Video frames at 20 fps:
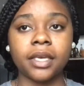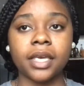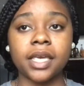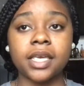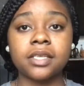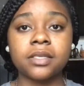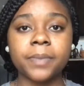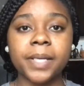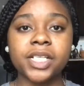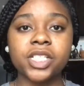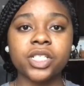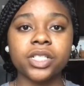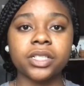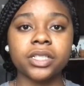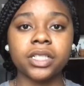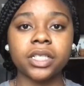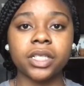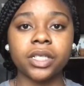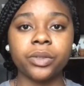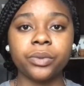
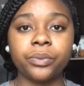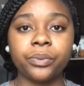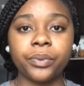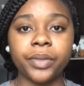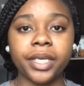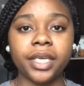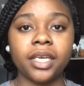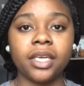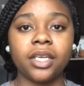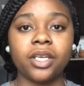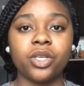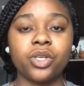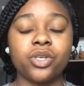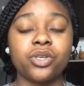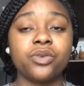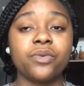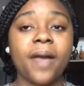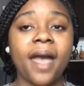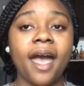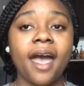especially when
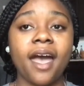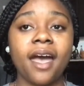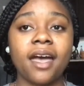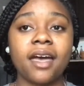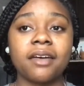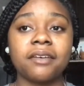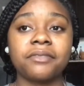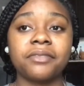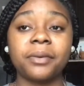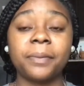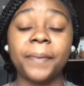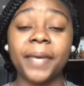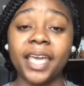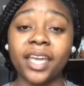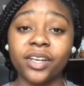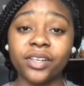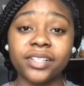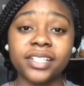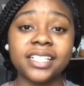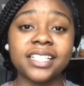you have
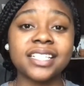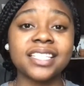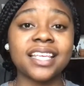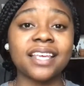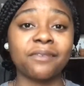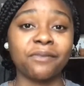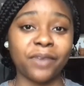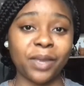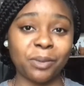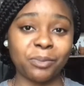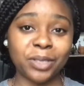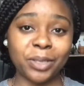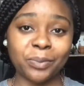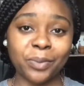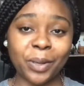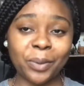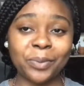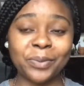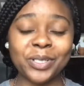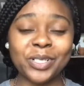parents and family
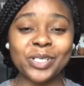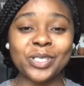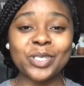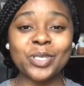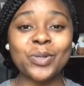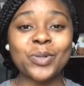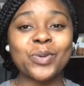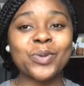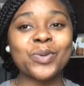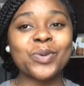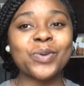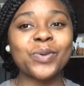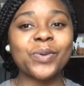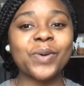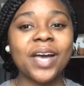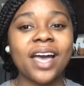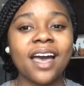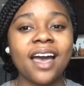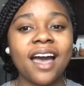members who